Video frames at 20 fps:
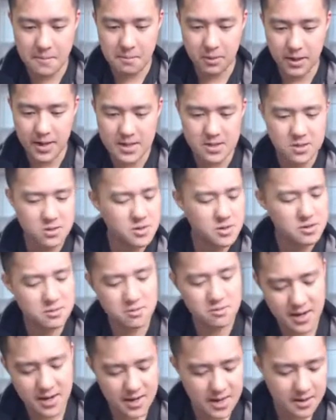
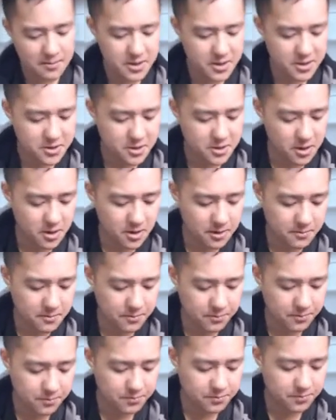Blastoise ready? I'm not sure.
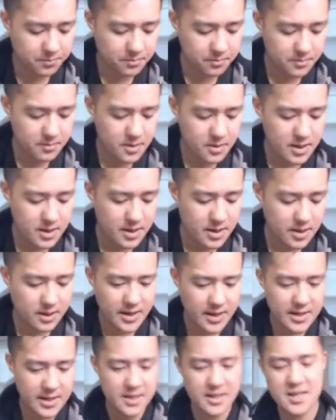
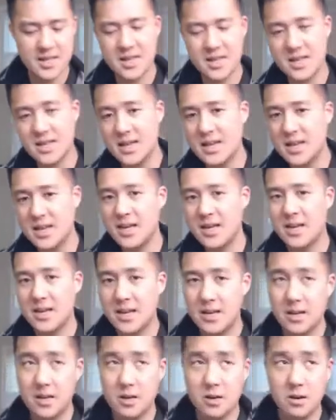Like the
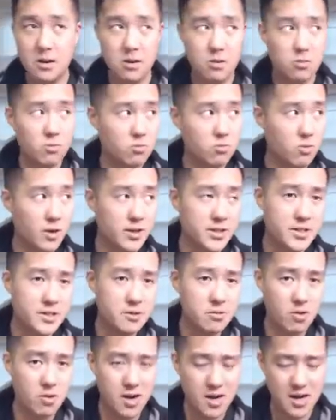
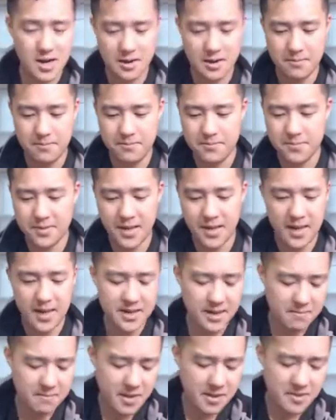Reshiram,
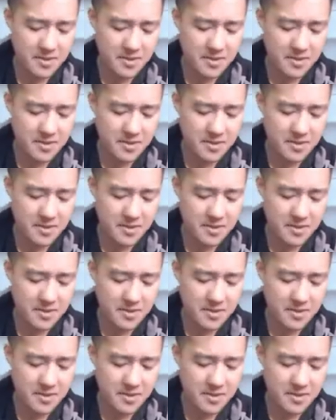that, maybe